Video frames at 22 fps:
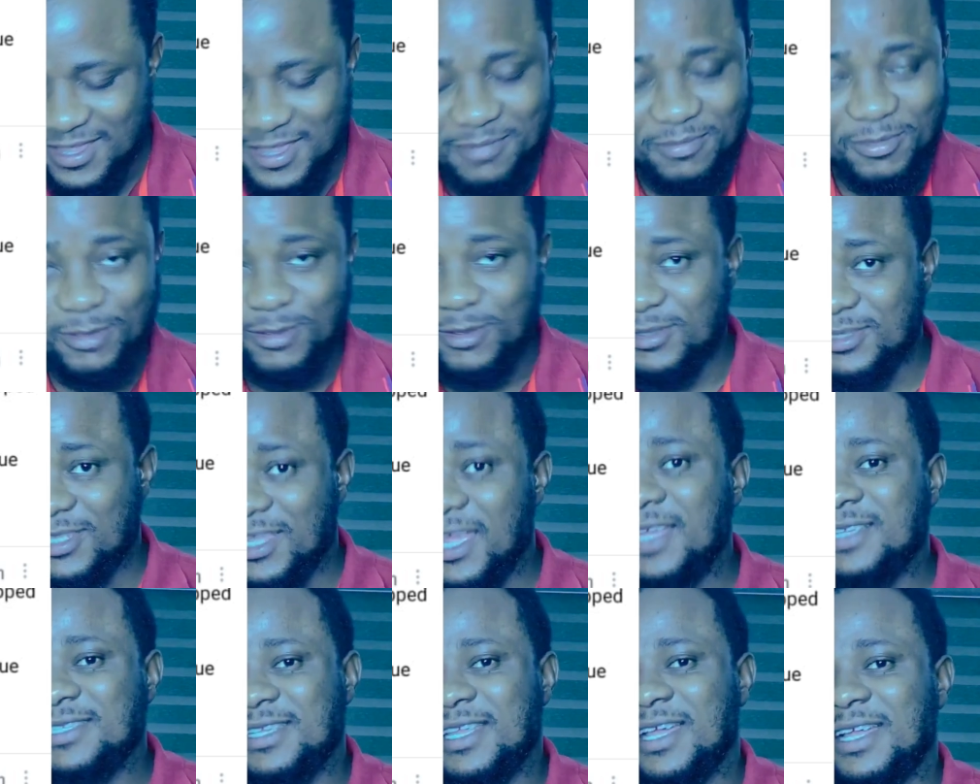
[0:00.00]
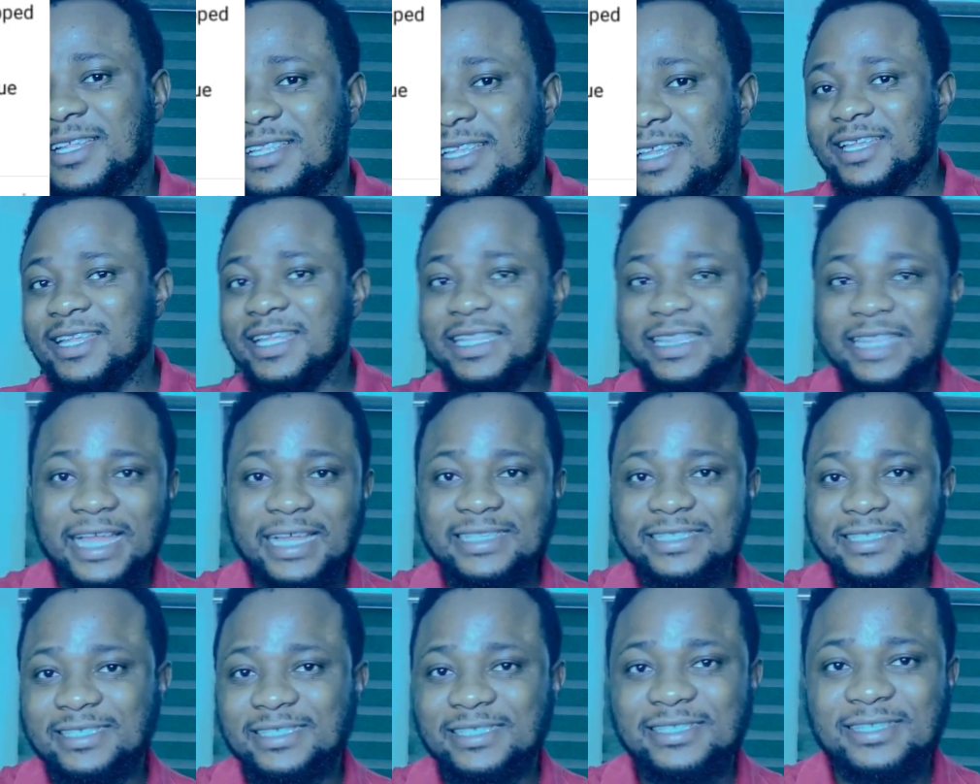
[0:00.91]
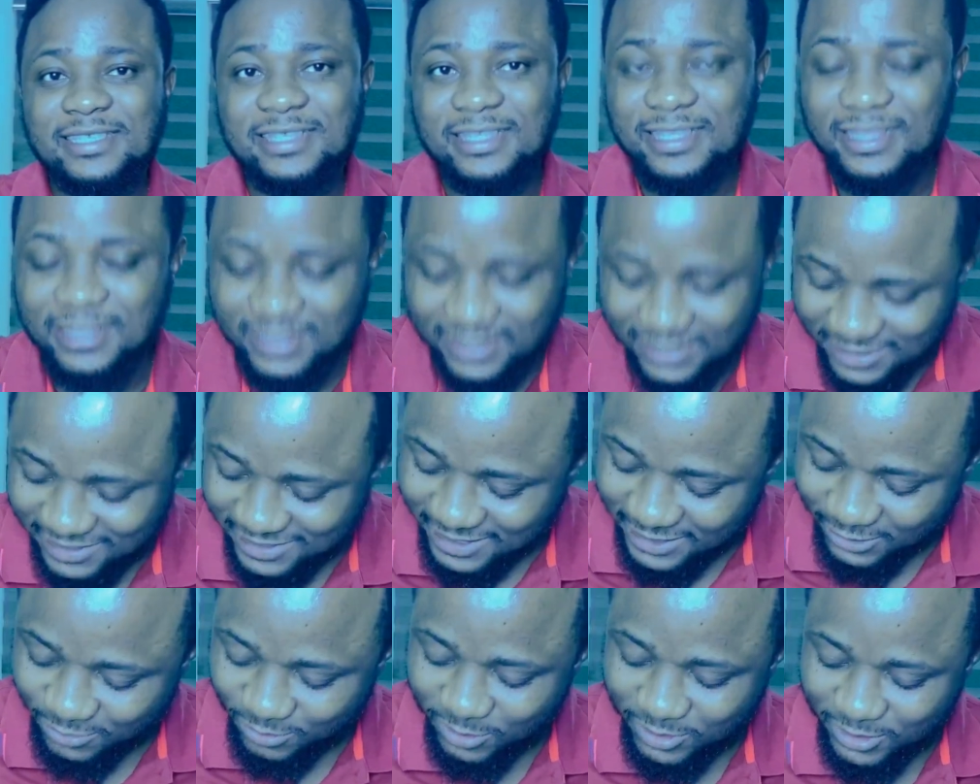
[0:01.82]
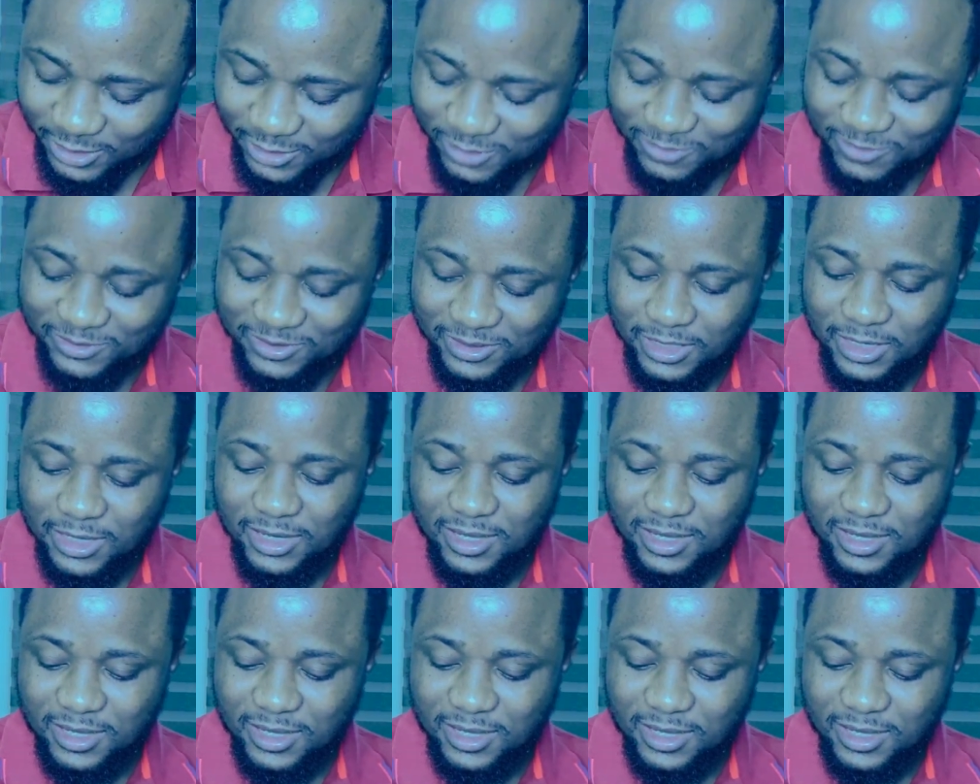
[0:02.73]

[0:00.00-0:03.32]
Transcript: Because that is their tactics. That is what they use.